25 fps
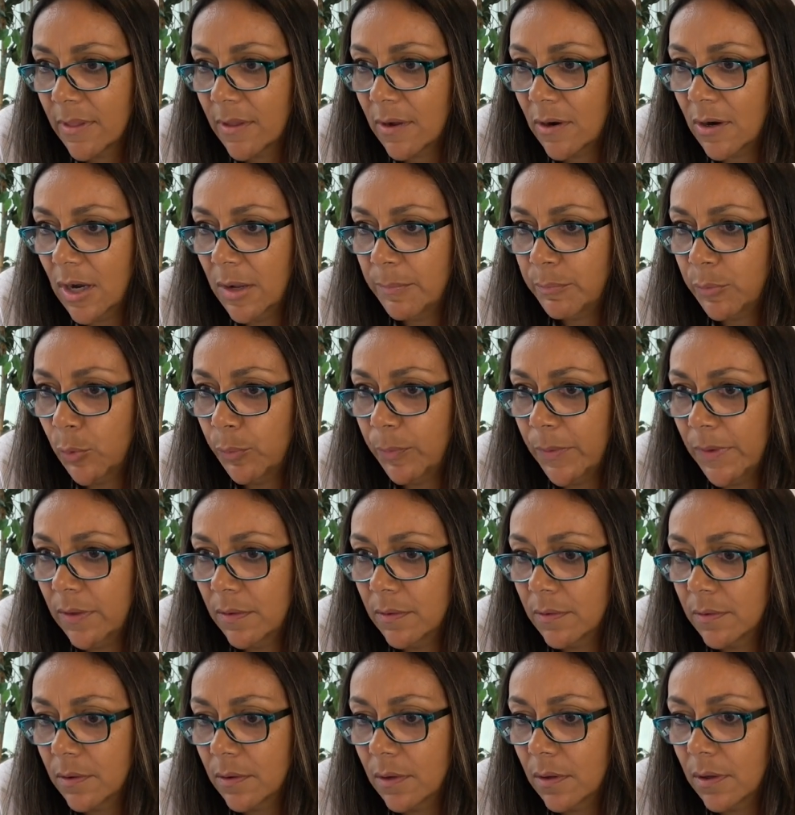All right,
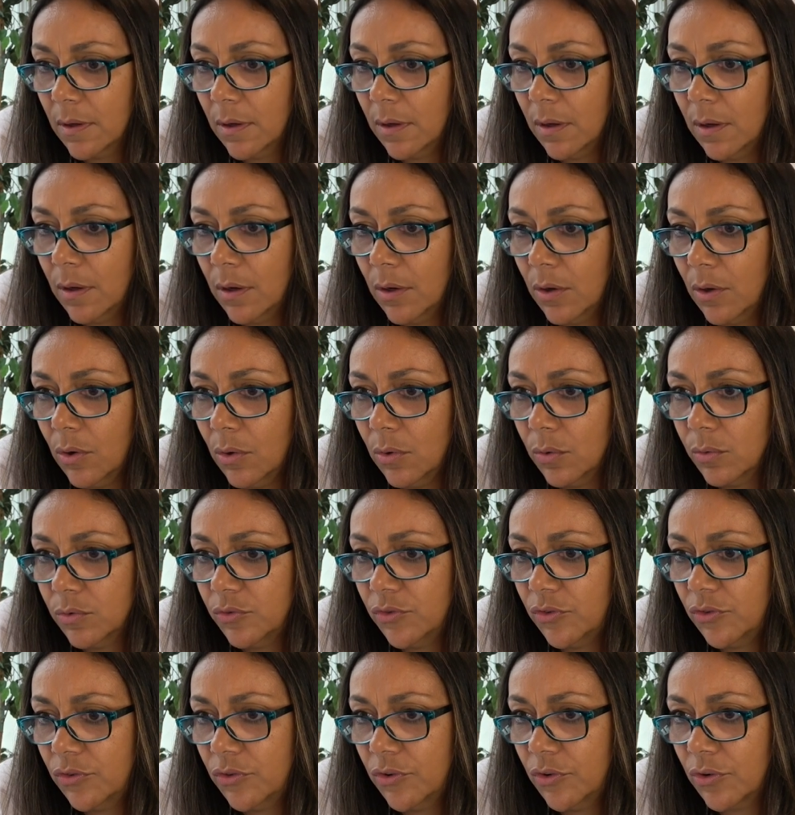Poopy. Oh,
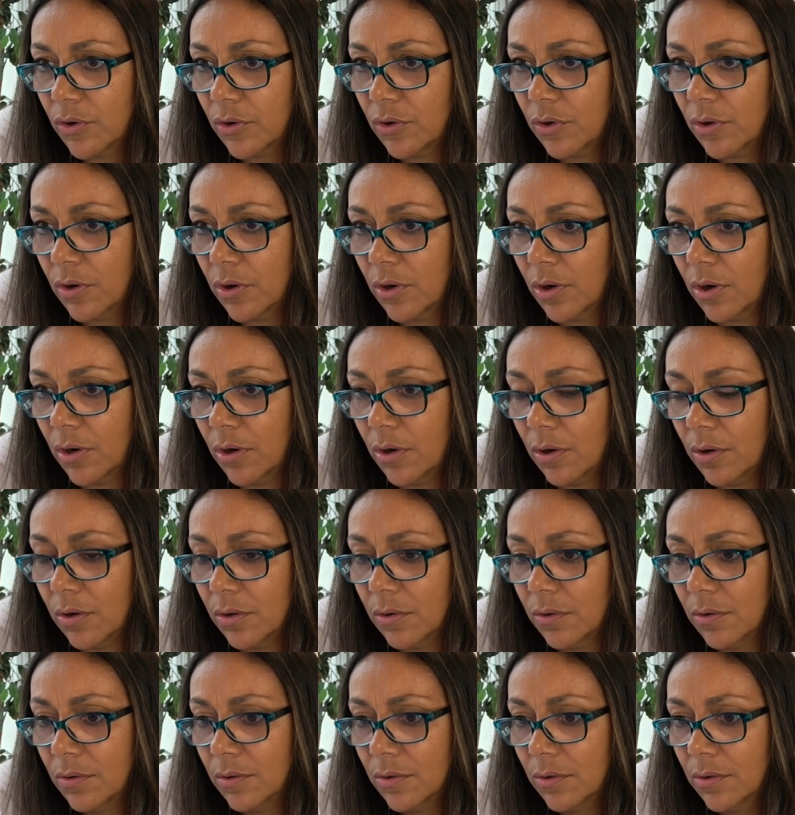
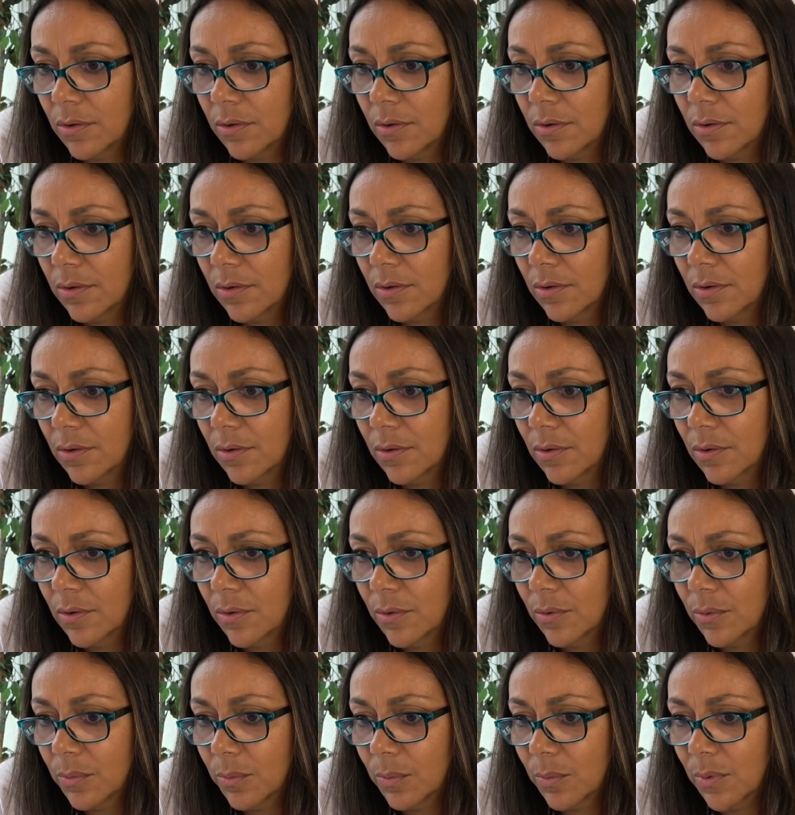girl.
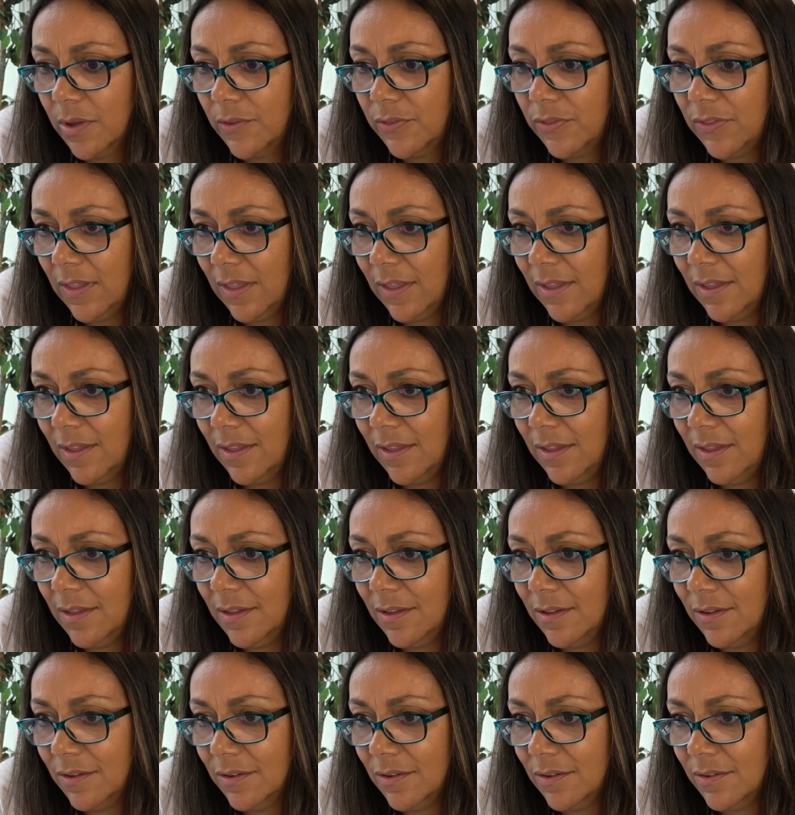What the
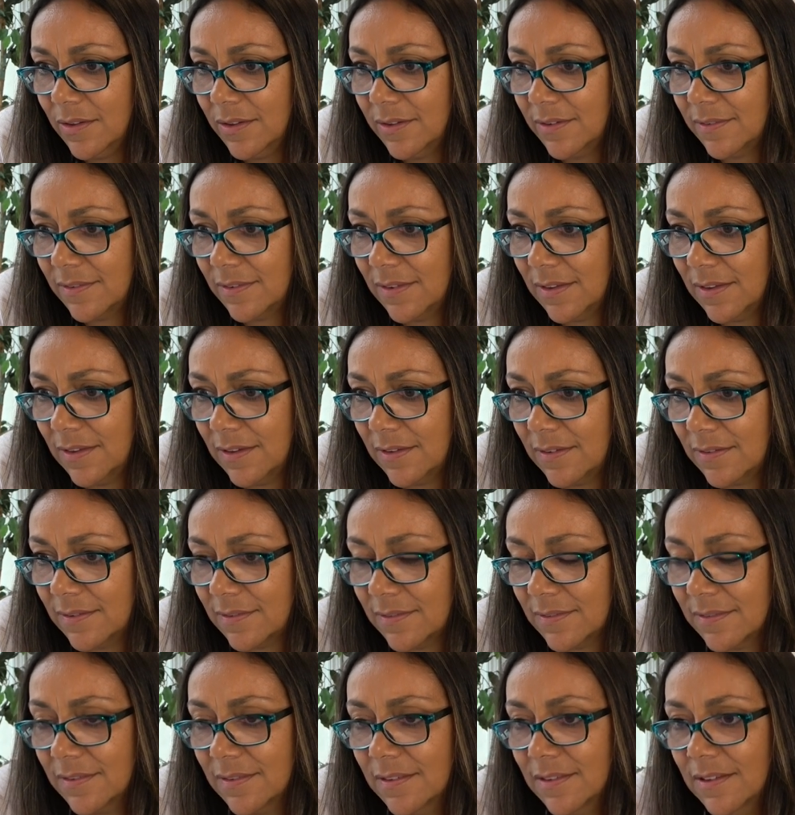hell is
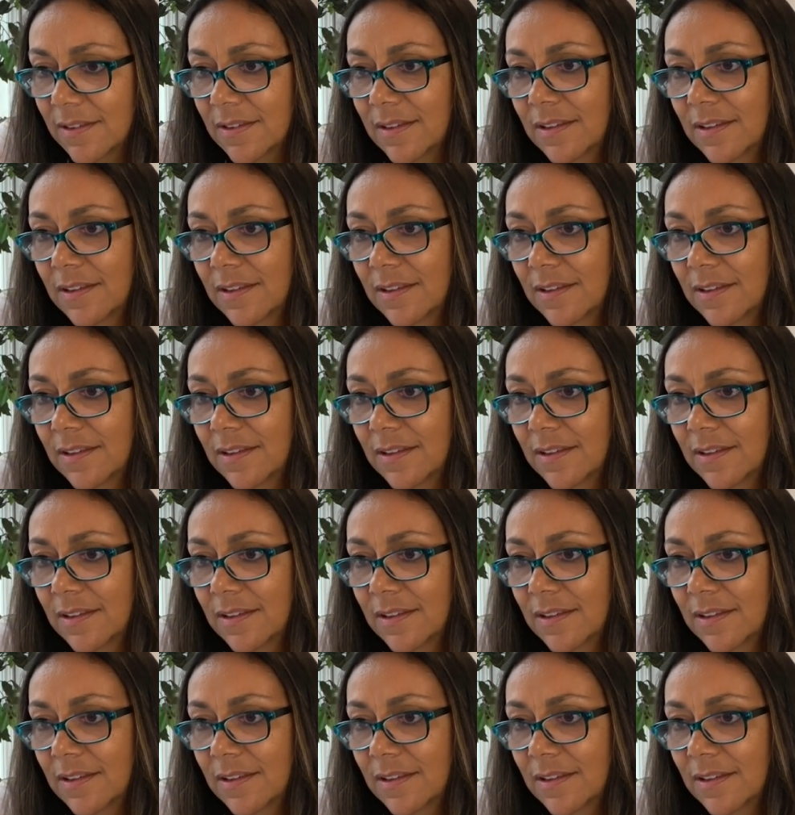this?